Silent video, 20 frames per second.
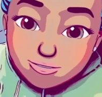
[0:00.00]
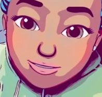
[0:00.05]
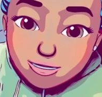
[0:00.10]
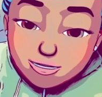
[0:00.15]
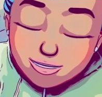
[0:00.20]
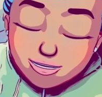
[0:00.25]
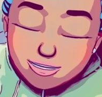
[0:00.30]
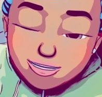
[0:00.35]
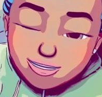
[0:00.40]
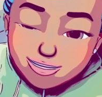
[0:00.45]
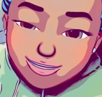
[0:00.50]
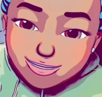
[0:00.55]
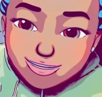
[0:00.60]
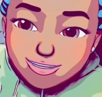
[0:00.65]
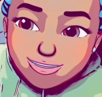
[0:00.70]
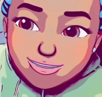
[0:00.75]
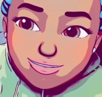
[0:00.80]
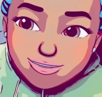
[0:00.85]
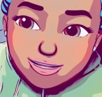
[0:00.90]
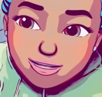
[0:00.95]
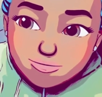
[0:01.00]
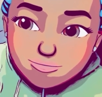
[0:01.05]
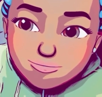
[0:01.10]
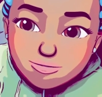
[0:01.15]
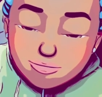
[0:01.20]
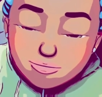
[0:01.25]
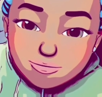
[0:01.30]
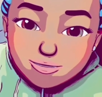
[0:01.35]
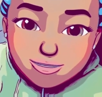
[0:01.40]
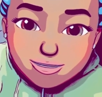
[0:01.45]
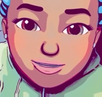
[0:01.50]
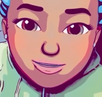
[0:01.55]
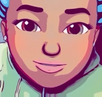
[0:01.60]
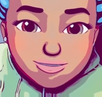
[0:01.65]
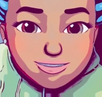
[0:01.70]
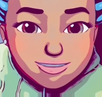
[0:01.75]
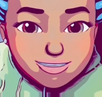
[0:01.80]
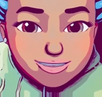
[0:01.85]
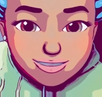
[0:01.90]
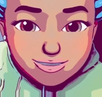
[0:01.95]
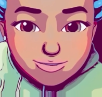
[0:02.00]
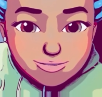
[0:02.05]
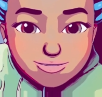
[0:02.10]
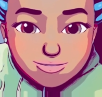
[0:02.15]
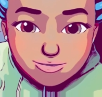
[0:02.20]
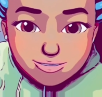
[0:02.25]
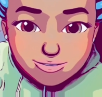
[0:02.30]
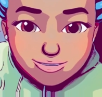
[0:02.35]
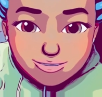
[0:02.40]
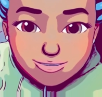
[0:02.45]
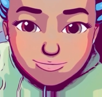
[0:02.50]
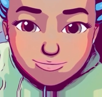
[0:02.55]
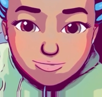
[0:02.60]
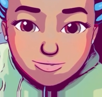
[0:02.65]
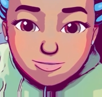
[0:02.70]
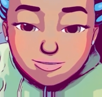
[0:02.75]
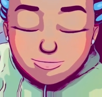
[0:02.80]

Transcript: She actually got a replica. She didn't get a Daisy Rose,